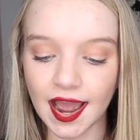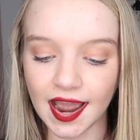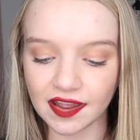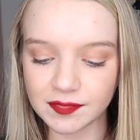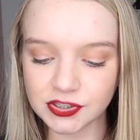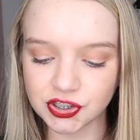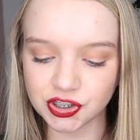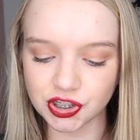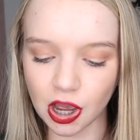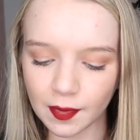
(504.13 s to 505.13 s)
I've been
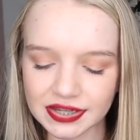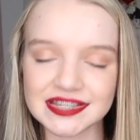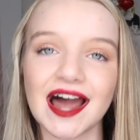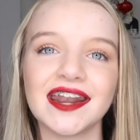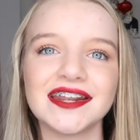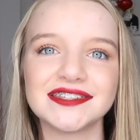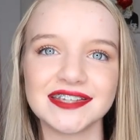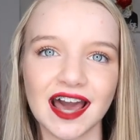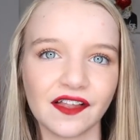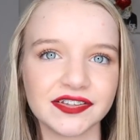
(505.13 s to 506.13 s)
so excited
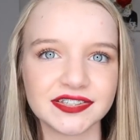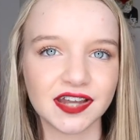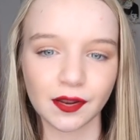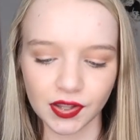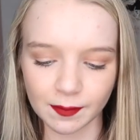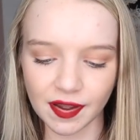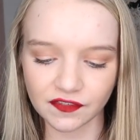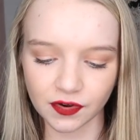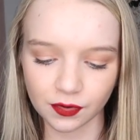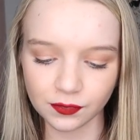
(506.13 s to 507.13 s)
to see how this is gonna look on
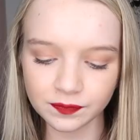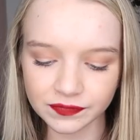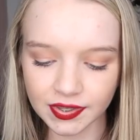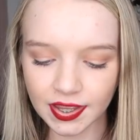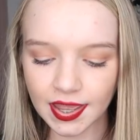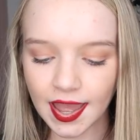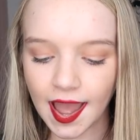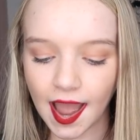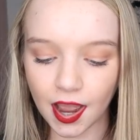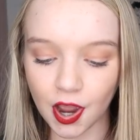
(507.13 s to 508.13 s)
my phone.
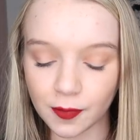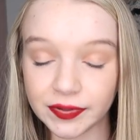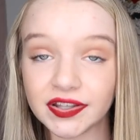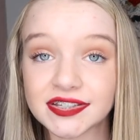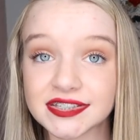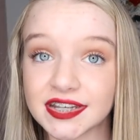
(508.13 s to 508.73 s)
I hope it looks